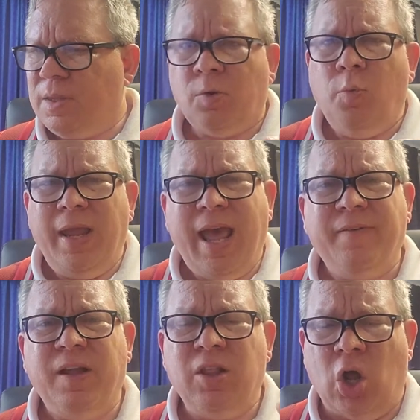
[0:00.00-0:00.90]
We
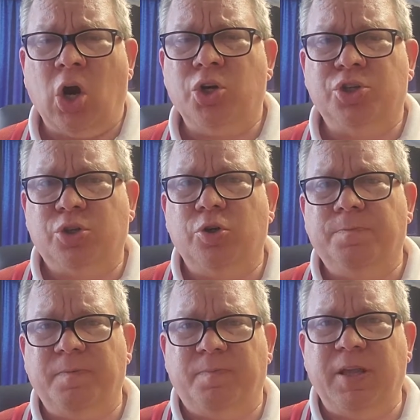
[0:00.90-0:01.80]
have a large
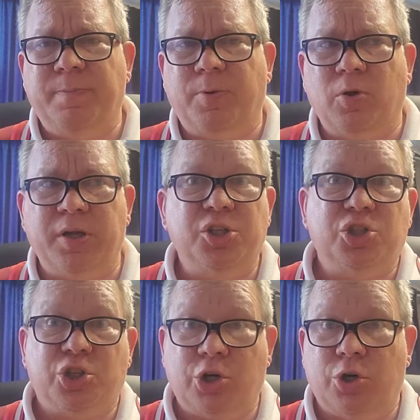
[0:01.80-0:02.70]
group of people in
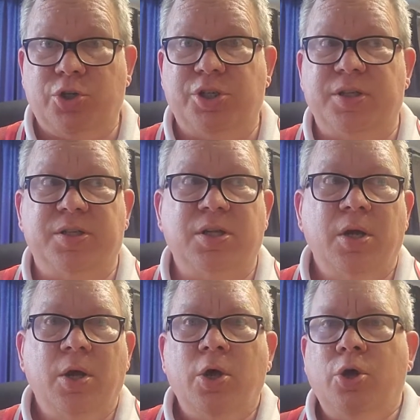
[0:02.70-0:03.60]
churches
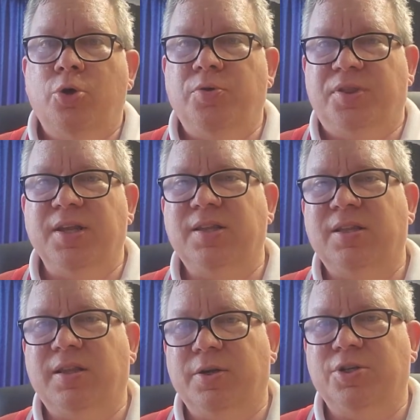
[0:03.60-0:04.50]
who think
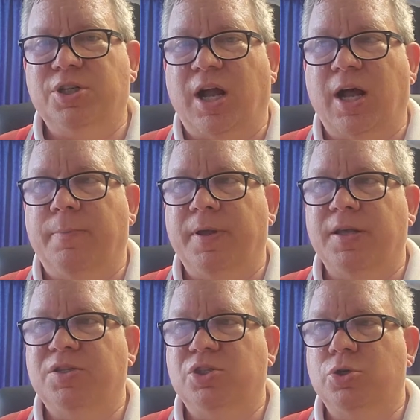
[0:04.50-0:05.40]
that their job
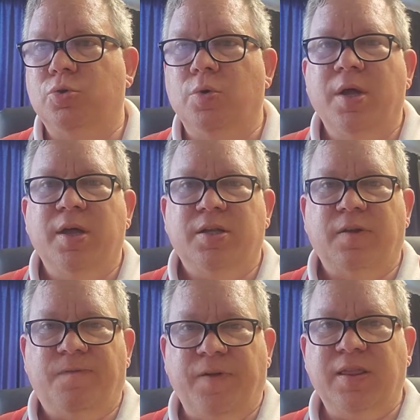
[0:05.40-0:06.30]
is to
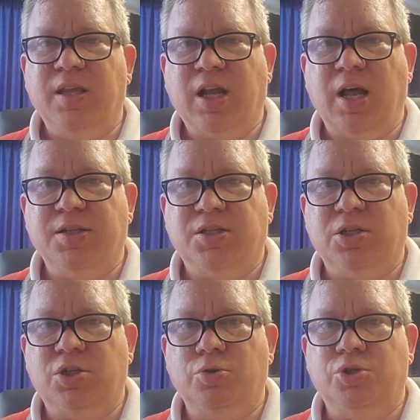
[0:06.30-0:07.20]
defend the
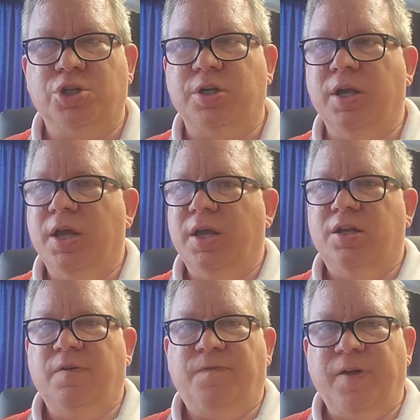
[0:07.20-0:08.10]
Constitution,
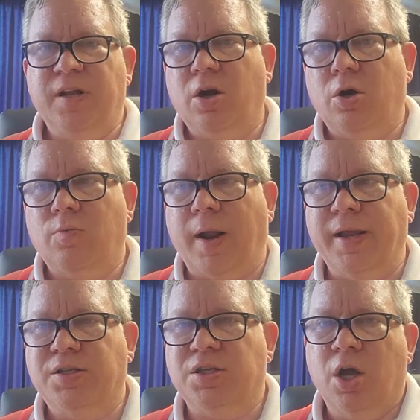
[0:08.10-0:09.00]
defend our
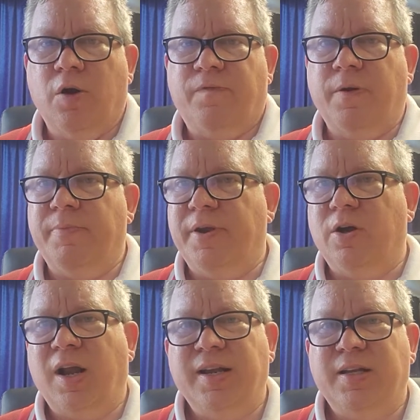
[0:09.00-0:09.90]
rights from
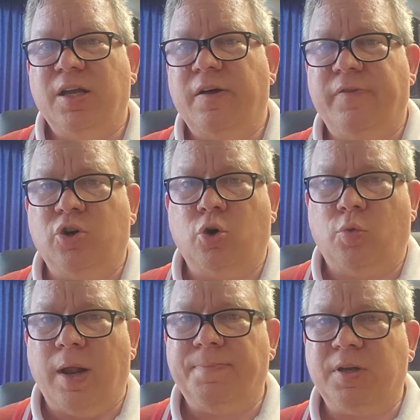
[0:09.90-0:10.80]
their idea of a
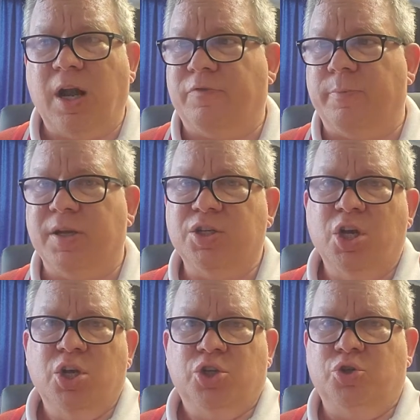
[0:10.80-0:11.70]
corrupt government
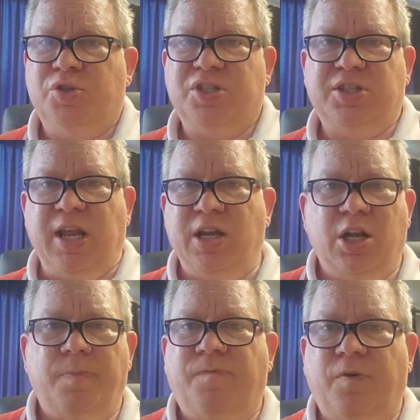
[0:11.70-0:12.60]
to
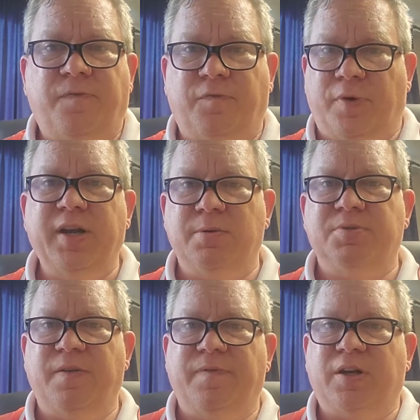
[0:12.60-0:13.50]
stand up for
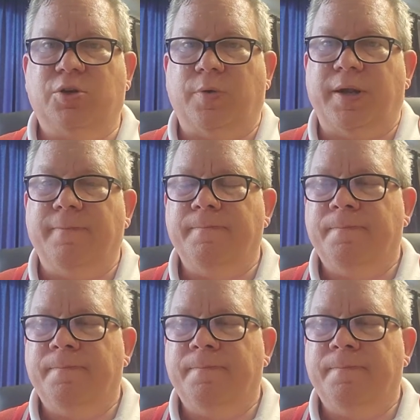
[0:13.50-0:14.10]
freedoms of victory.